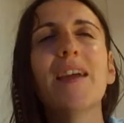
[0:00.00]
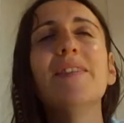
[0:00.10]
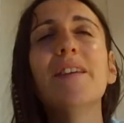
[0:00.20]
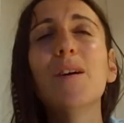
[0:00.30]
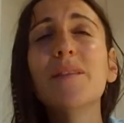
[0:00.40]

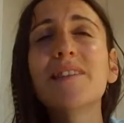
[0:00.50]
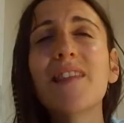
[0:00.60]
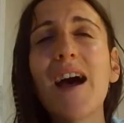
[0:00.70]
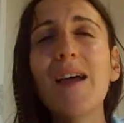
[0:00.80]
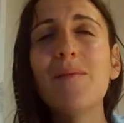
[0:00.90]
Those
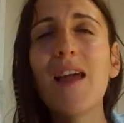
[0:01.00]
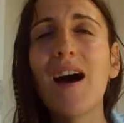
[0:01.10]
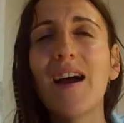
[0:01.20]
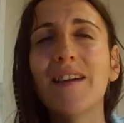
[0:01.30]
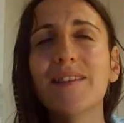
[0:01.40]

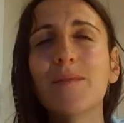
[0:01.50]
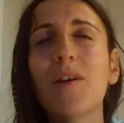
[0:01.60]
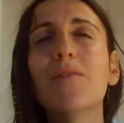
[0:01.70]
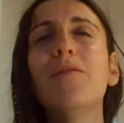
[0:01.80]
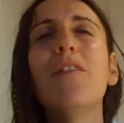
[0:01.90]
timelines
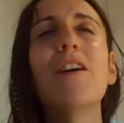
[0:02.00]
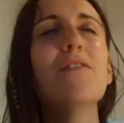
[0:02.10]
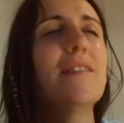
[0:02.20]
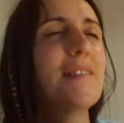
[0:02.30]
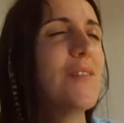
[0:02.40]
were
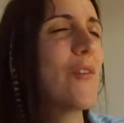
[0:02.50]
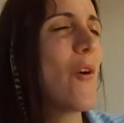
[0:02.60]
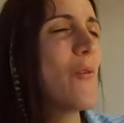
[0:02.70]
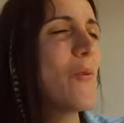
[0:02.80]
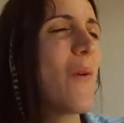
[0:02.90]
very
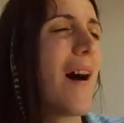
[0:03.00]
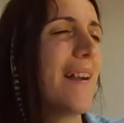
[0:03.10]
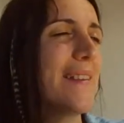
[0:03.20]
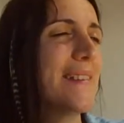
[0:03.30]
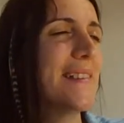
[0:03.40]
strong
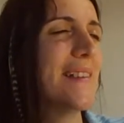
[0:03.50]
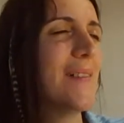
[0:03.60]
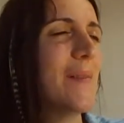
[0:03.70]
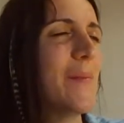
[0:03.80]
ones,